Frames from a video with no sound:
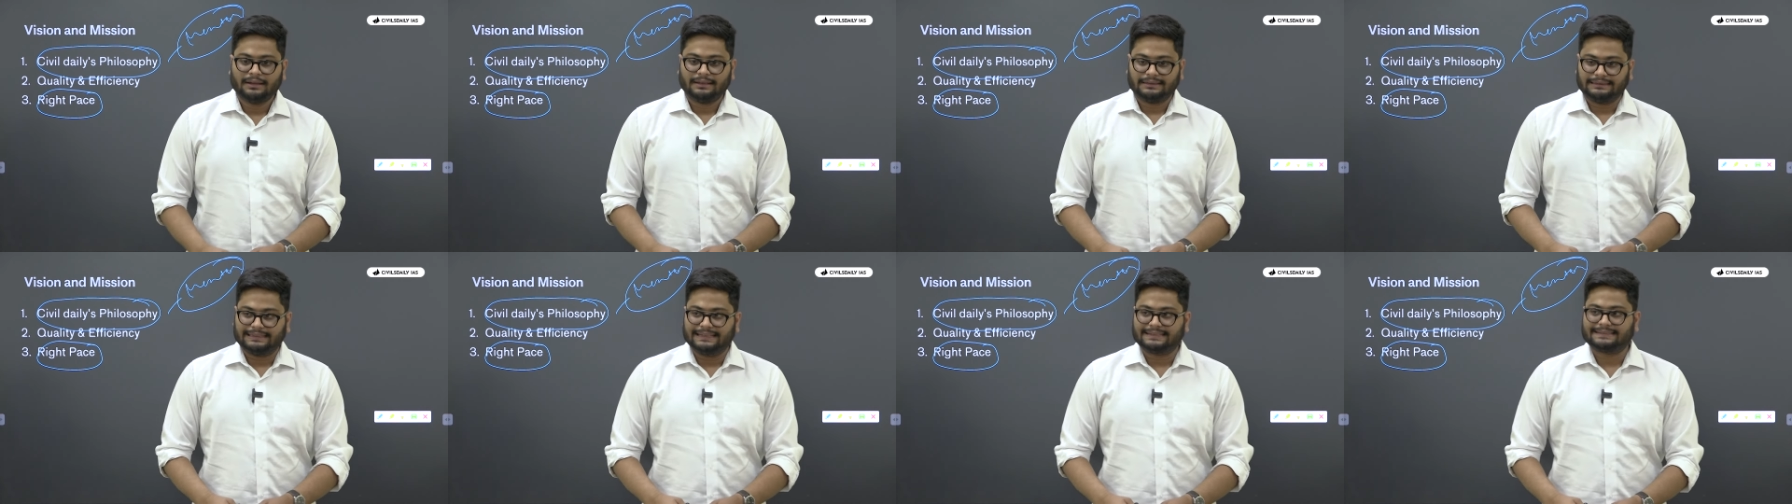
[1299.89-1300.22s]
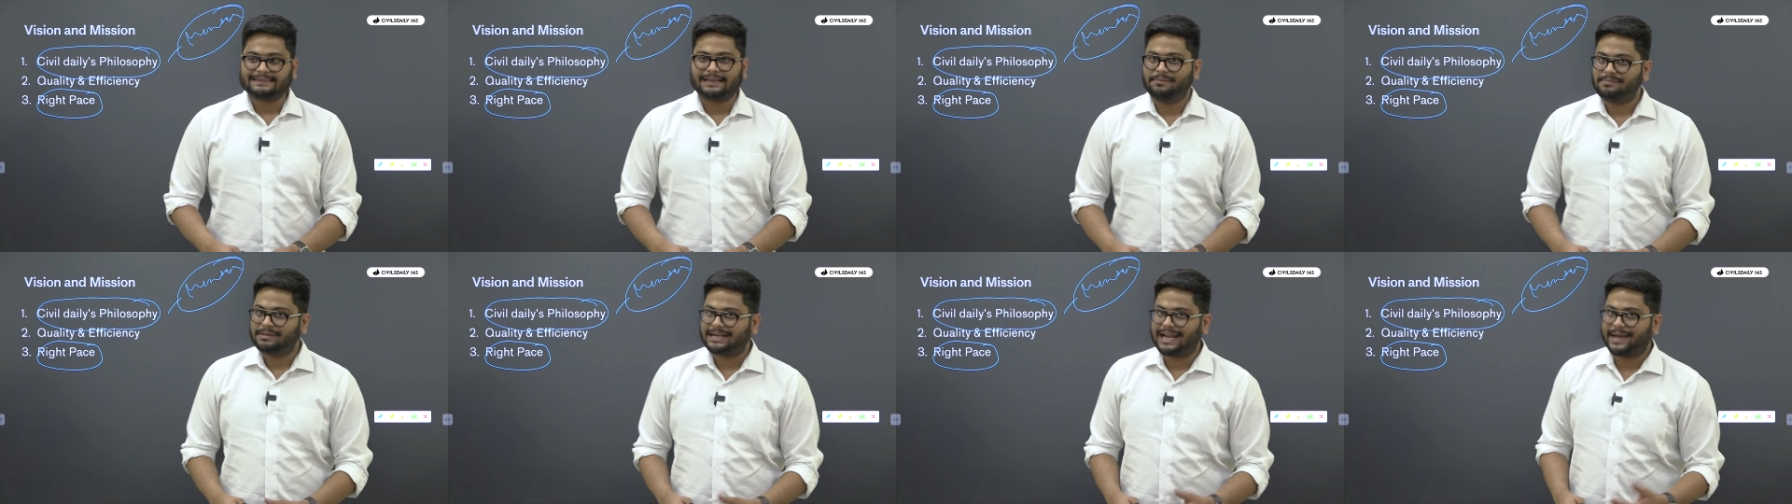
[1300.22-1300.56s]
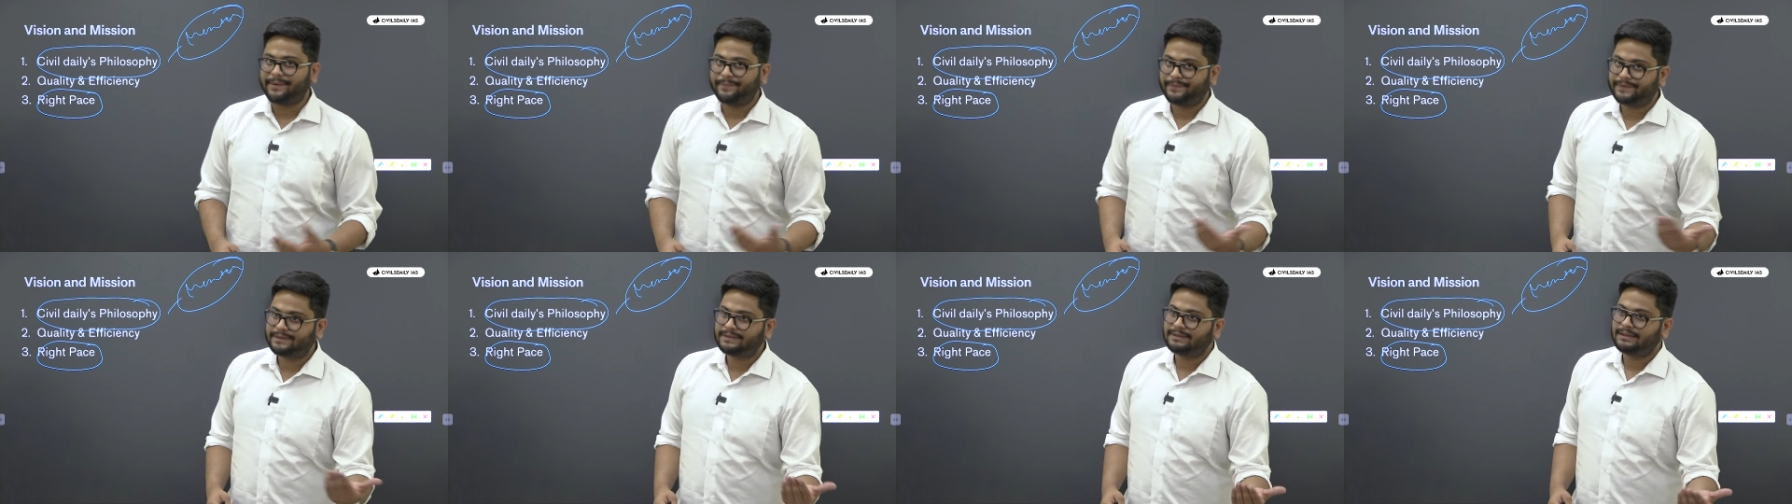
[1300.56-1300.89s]
This
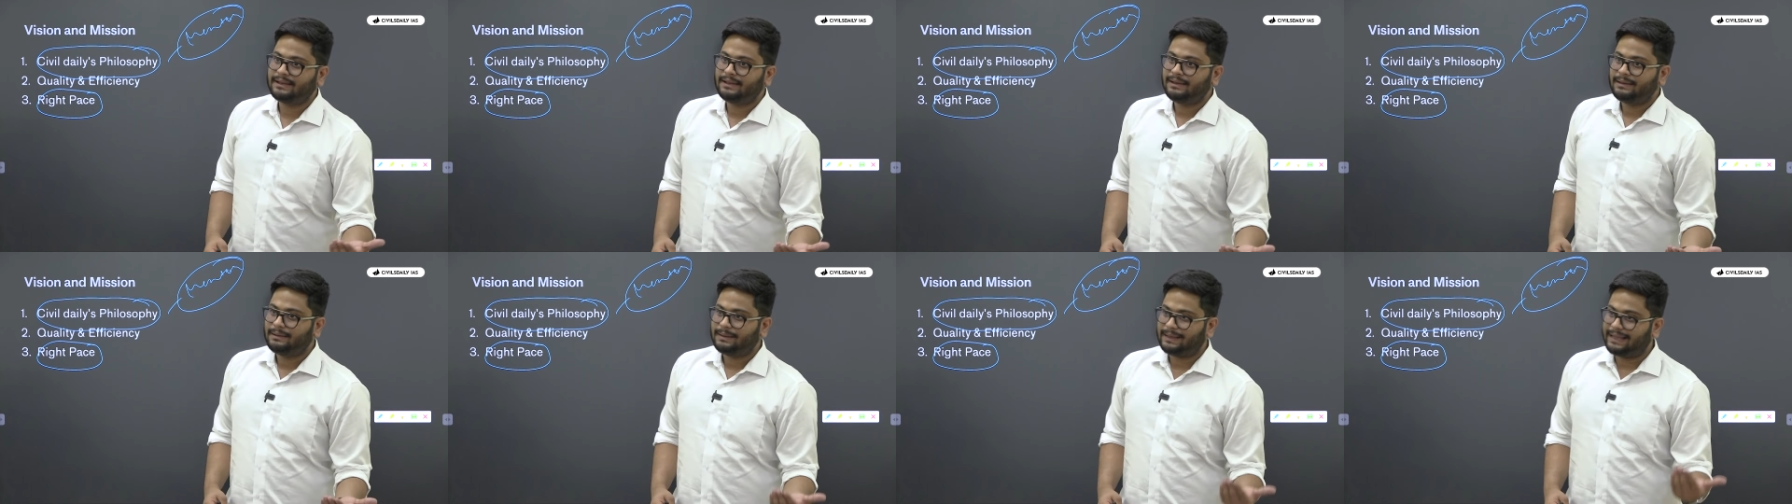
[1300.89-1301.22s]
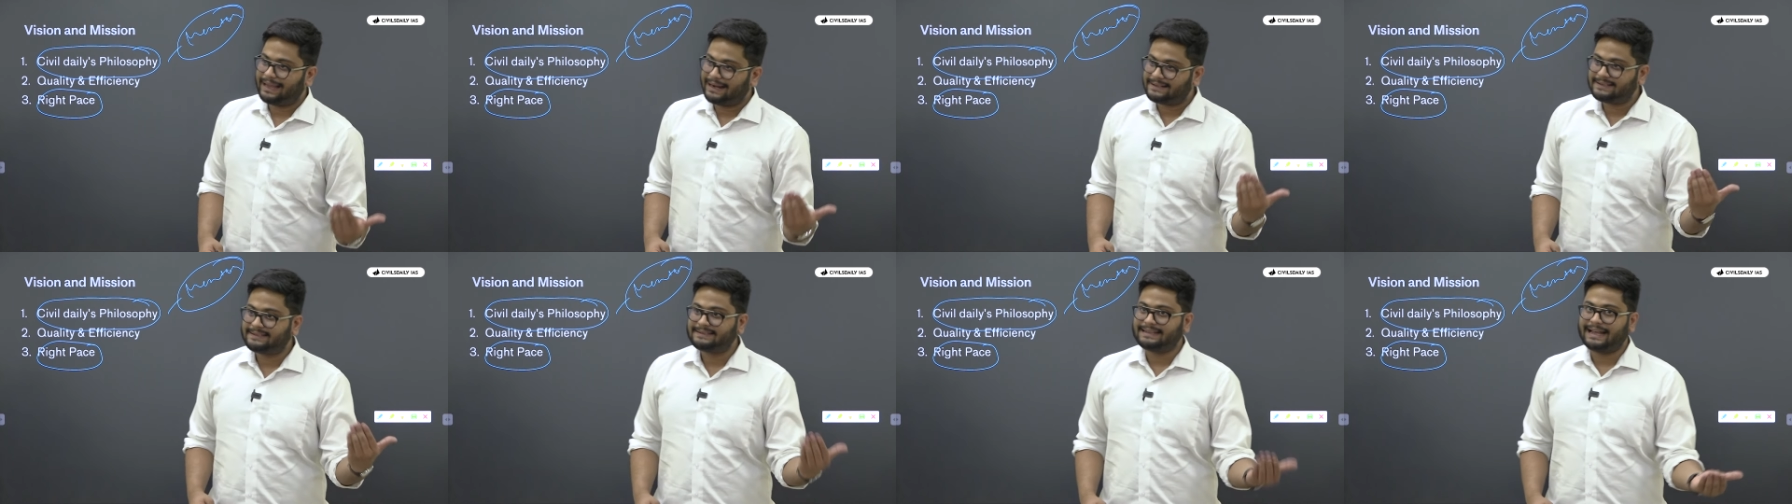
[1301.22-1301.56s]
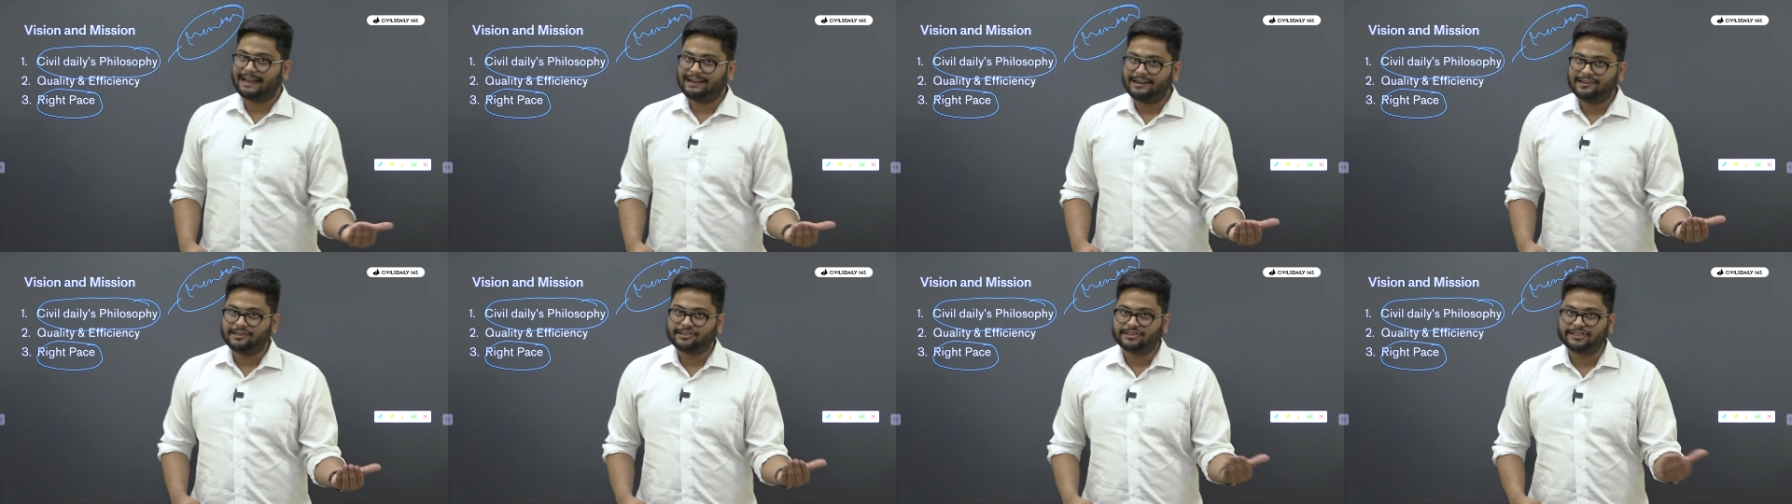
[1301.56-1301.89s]
sometimes gets
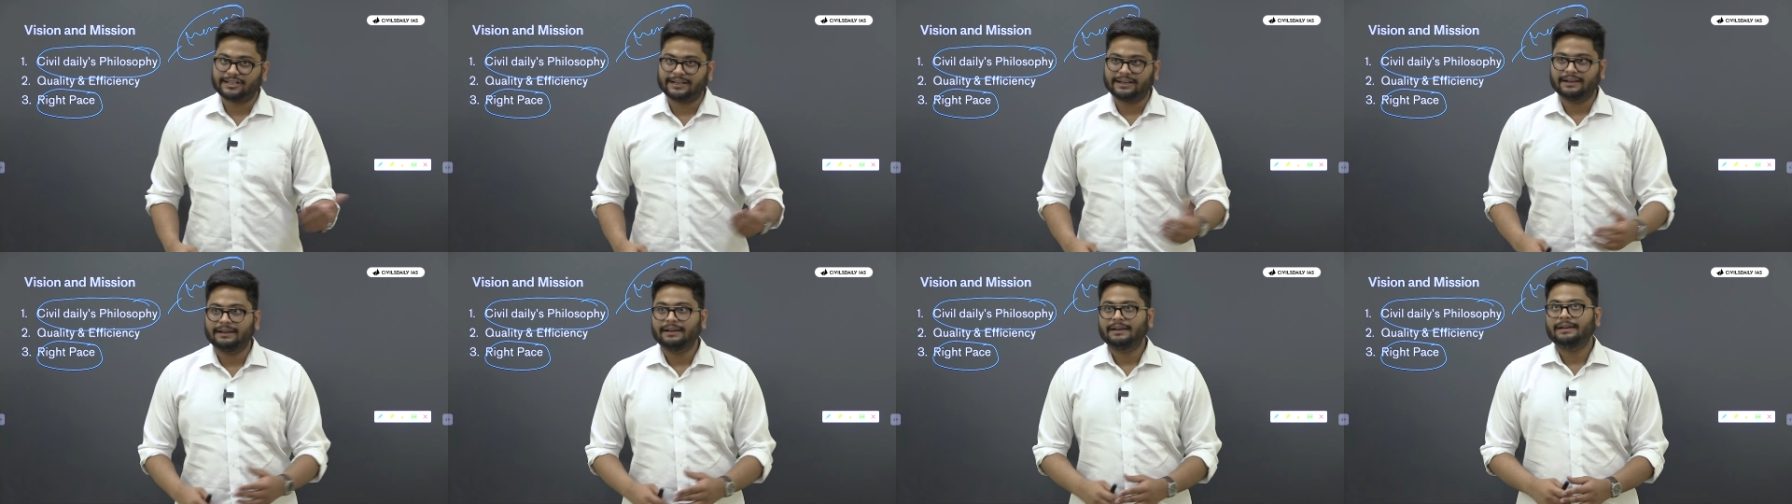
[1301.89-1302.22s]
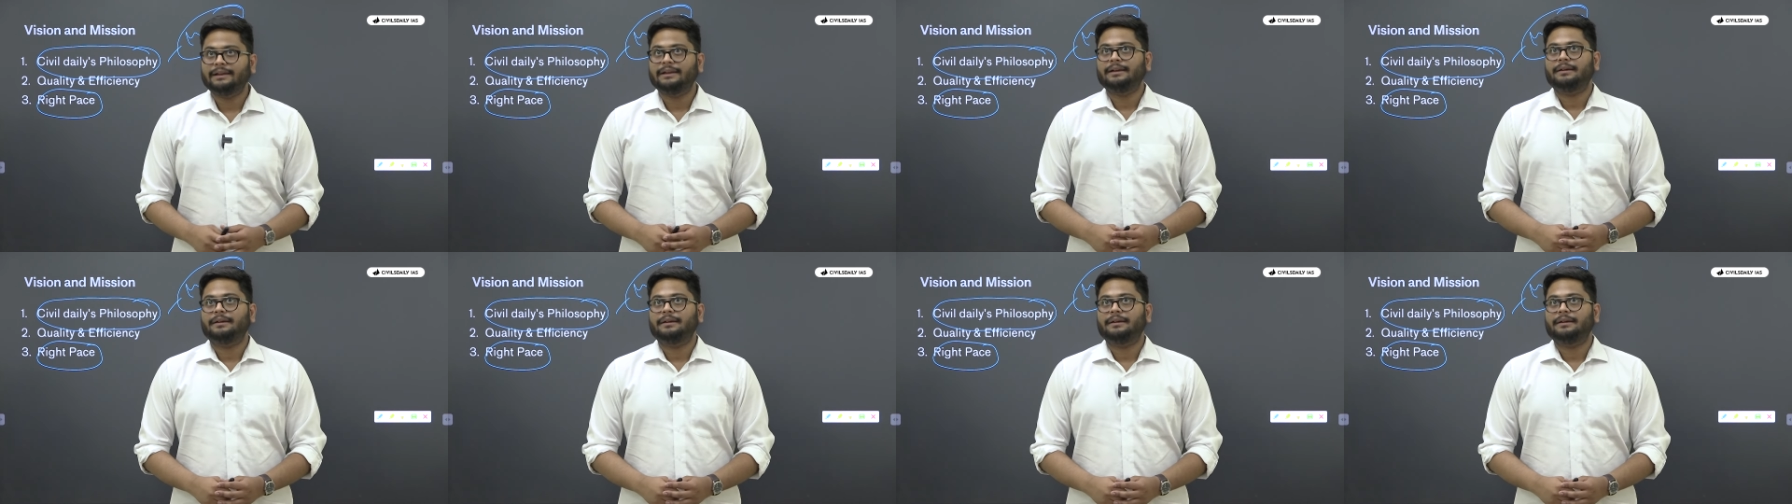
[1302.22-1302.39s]
challenging,